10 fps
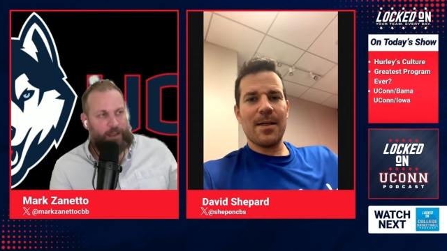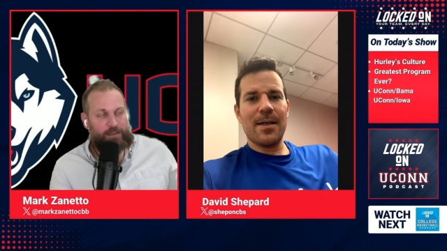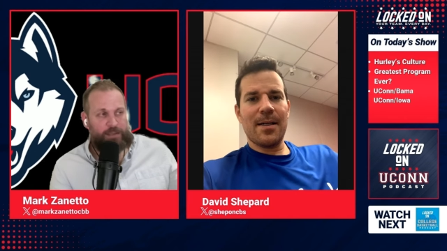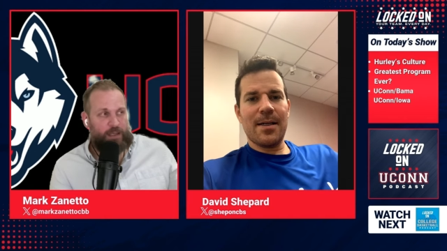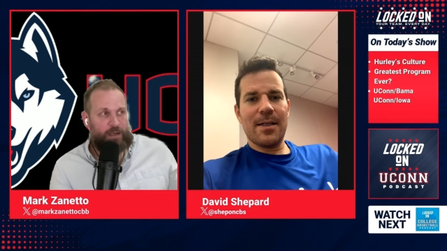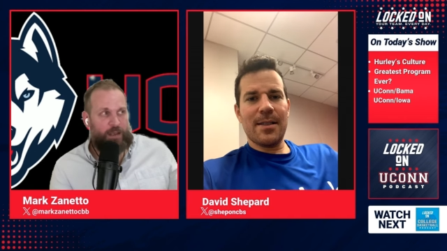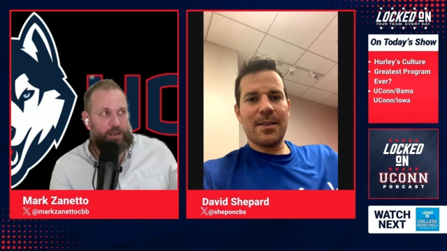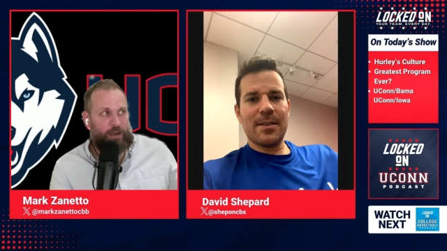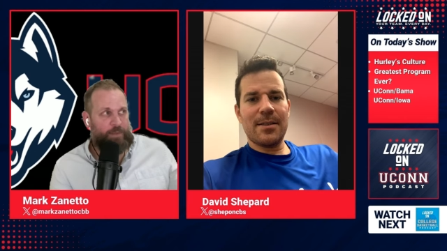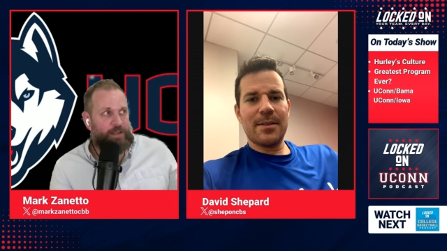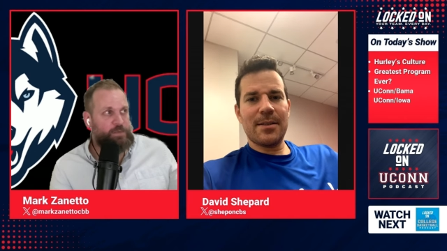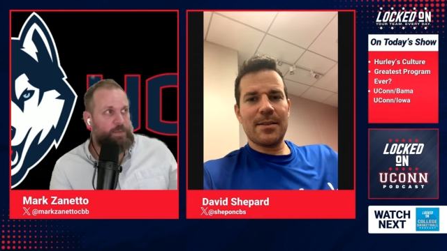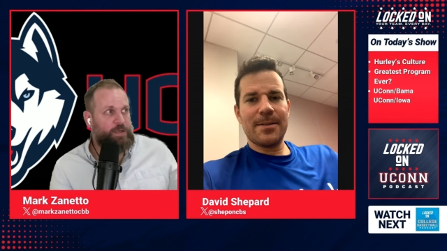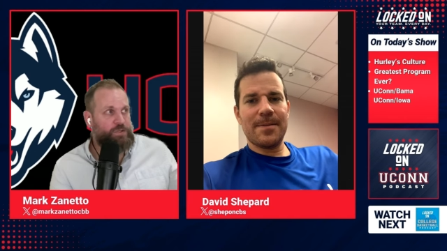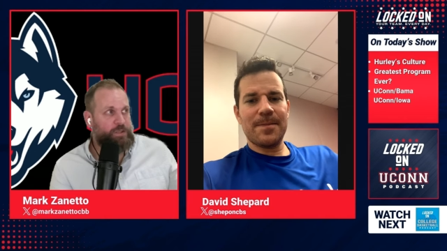Speaker 1: It and and I'm not
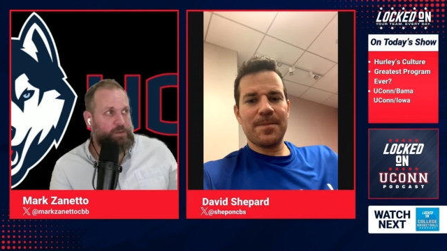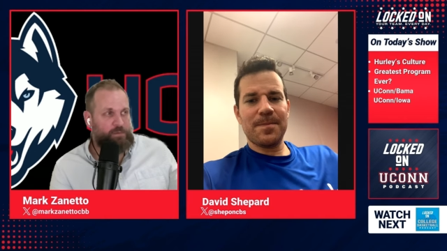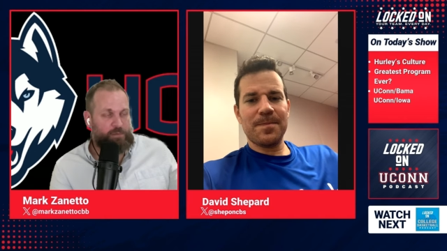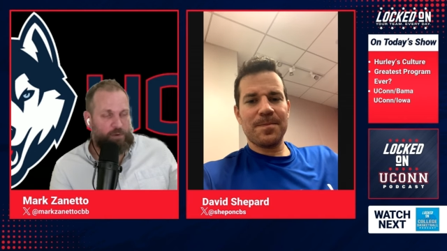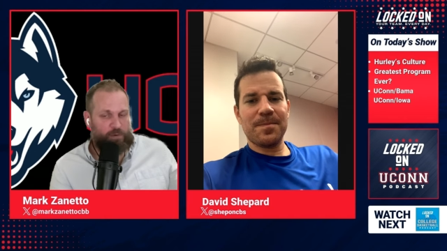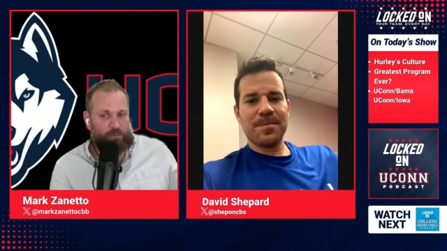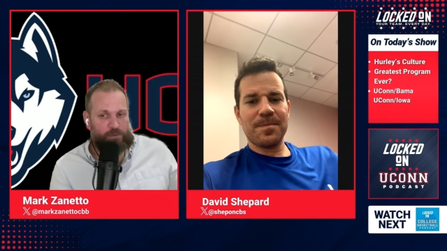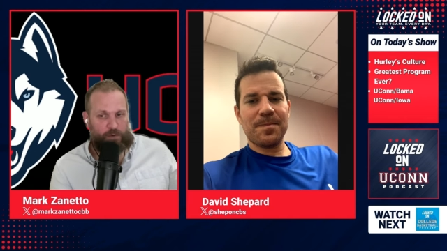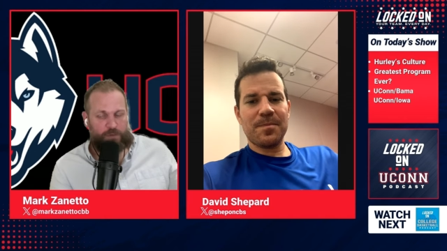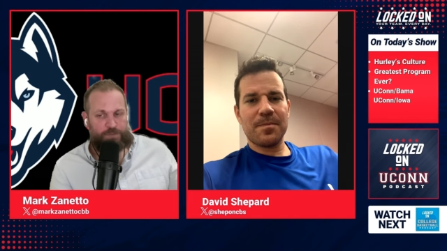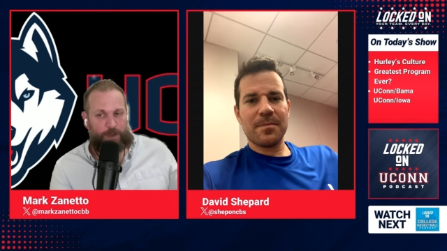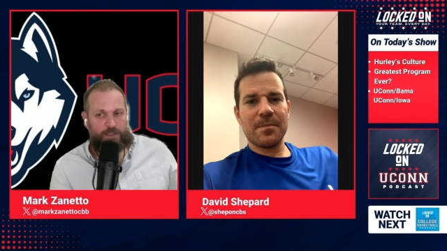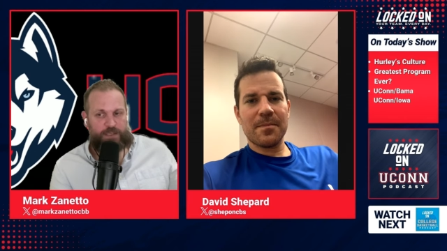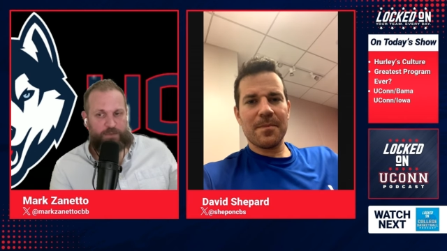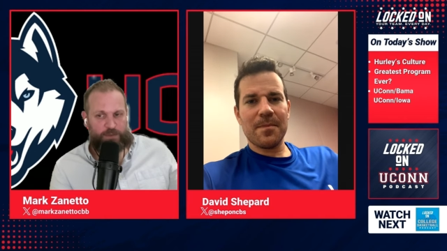diminishing your your
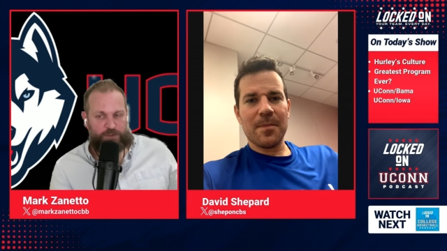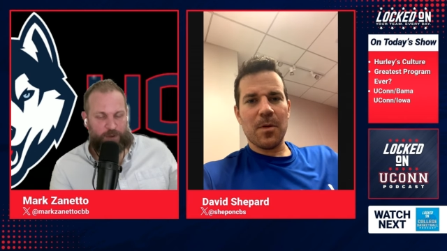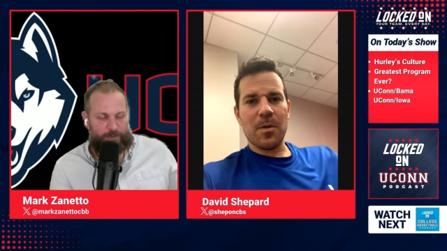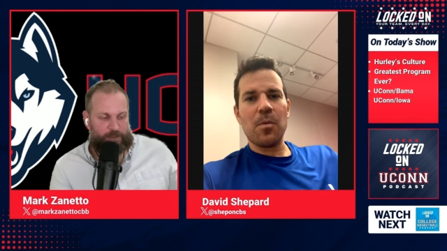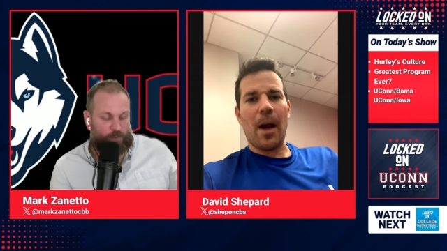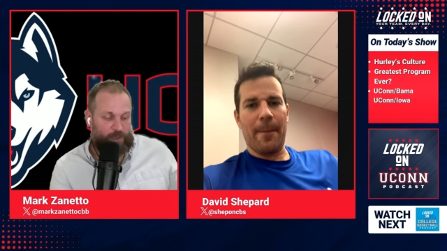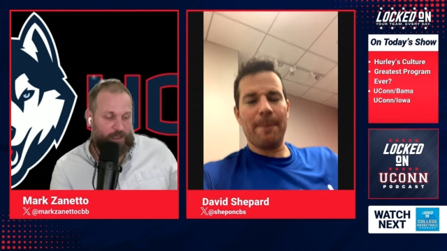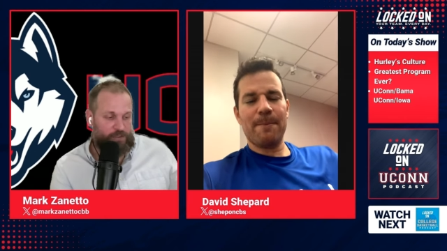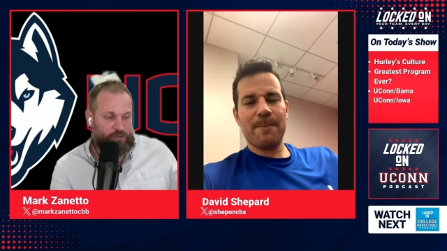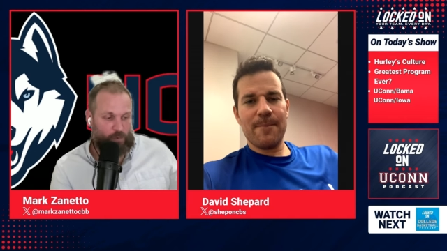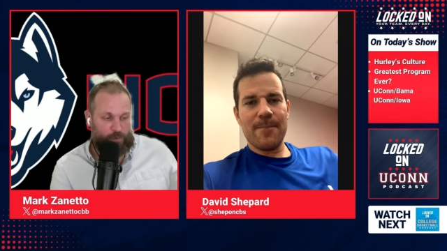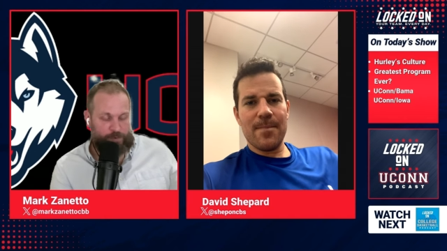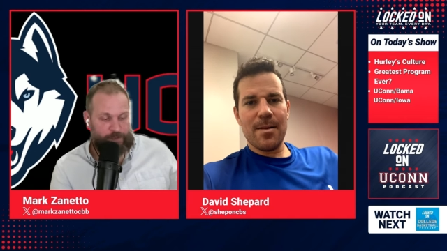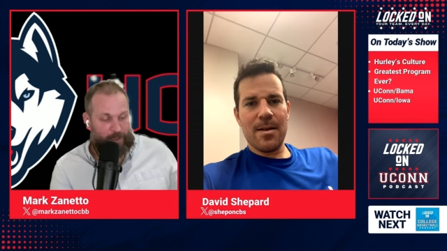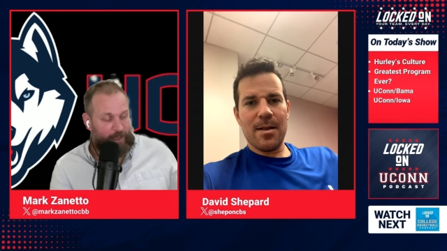response. I think I mean right. winning in
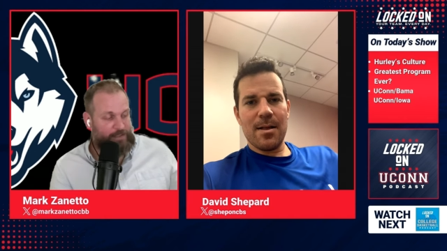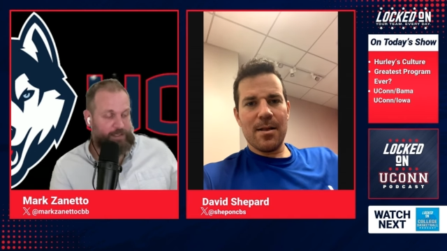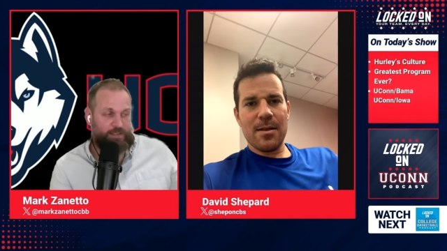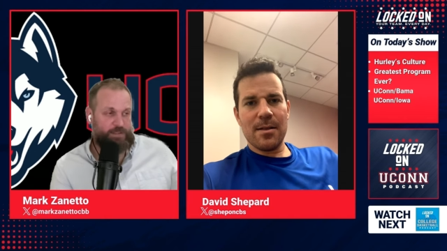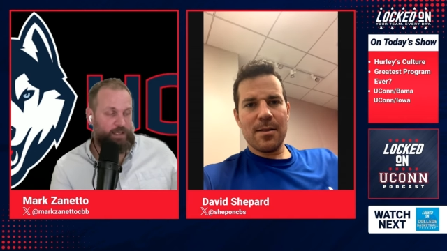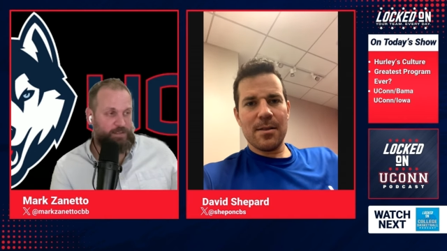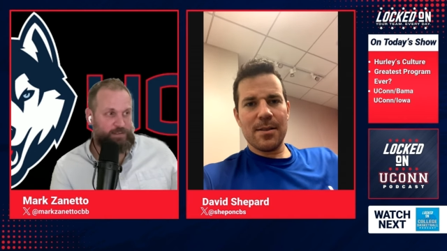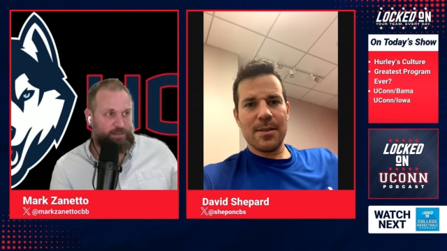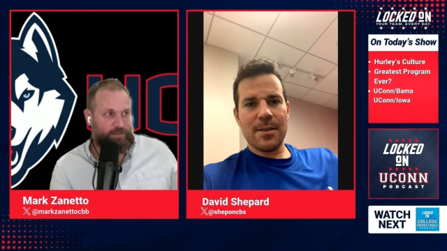Storrs. It's it's it's